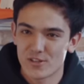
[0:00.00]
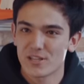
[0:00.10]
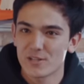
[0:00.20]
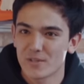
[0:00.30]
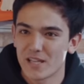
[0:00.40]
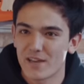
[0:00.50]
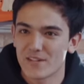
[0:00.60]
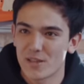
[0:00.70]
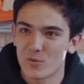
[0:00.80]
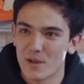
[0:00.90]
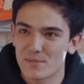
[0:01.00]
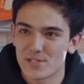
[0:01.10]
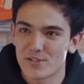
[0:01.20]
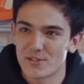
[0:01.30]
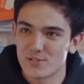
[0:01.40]
So the thing that we left out of the web
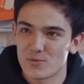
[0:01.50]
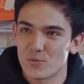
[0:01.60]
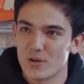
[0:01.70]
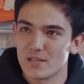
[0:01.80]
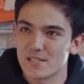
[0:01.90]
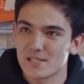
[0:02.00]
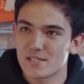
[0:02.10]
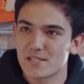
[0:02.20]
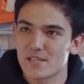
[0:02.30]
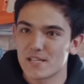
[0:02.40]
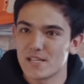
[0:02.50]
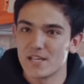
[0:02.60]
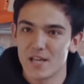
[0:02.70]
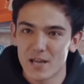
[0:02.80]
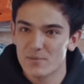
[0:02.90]
series was the
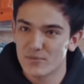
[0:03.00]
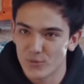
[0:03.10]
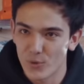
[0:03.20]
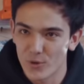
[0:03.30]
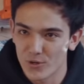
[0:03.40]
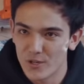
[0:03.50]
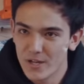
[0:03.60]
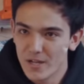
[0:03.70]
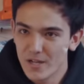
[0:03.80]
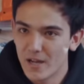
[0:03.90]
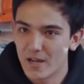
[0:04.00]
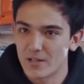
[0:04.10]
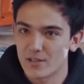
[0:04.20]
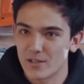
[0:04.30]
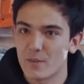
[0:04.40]
night before
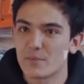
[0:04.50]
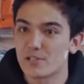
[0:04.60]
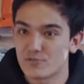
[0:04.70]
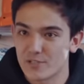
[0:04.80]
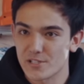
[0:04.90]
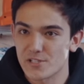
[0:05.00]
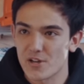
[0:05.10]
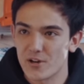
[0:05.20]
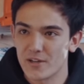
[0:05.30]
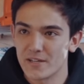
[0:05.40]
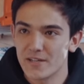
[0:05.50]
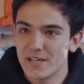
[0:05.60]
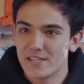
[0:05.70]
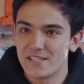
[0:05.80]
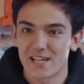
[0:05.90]
uh, the company really started,
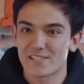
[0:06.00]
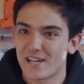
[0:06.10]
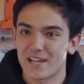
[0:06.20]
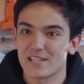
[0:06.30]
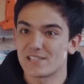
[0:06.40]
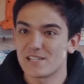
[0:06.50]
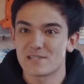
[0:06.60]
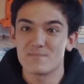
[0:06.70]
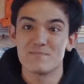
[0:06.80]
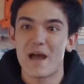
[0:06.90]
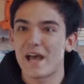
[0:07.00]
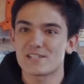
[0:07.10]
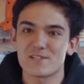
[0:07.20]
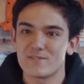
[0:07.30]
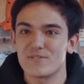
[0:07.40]
Dex and I got into this
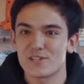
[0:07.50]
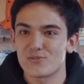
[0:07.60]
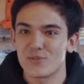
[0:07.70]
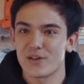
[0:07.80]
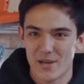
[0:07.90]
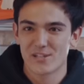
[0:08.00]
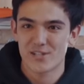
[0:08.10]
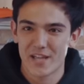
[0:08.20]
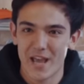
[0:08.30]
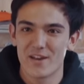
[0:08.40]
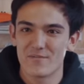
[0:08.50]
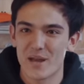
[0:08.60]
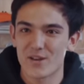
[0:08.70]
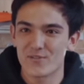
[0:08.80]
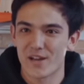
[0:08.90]
massive fist fight. I'm actually head of
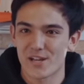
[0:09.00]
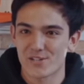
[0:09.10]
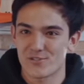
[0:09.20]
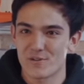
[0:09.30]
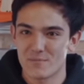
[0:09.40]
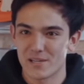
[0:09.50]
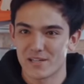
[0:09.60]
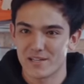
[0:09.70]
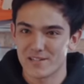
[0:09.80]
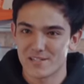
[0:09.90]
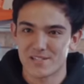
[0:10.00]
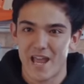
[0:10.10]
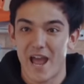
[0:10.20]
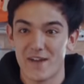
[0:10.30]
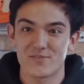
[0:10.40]
manufacturing because
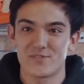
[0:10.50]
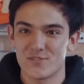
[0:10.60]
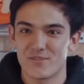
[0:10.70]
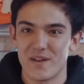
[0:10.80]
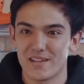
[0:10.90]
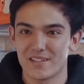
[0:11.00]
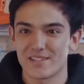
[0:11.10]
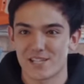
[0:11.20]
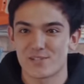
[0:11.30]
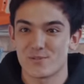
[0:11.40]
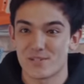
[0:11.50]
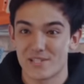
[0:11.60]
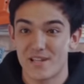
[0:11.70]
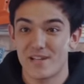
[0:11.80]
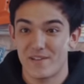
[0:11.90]
after the fight, Dexter
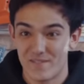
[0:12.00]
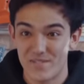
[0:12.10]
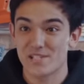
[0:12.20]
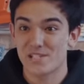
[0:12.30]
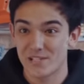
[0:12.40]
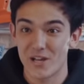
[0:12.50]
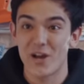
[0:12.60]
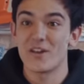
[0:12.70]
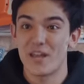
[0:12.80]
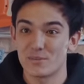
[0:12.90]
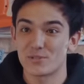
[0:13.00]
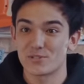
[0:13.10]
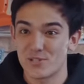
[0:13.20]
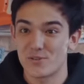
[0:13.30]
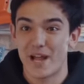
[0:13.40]
was physically
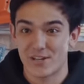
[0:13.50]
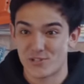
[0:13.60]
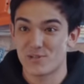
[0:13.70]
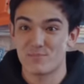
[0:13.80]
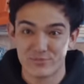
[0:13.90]
unable to actually